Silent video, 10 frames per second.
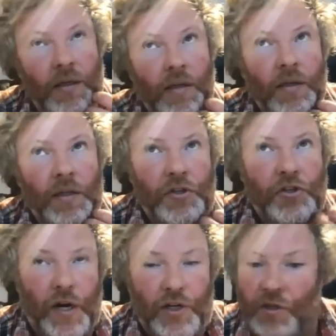
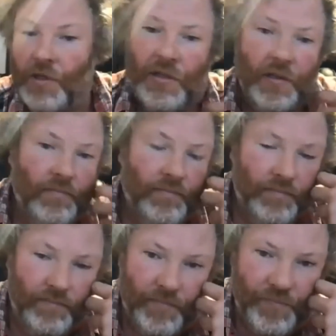structures and
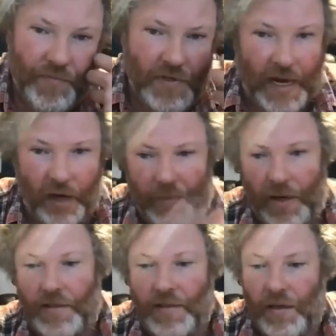
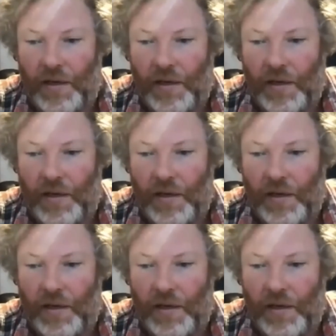settlements,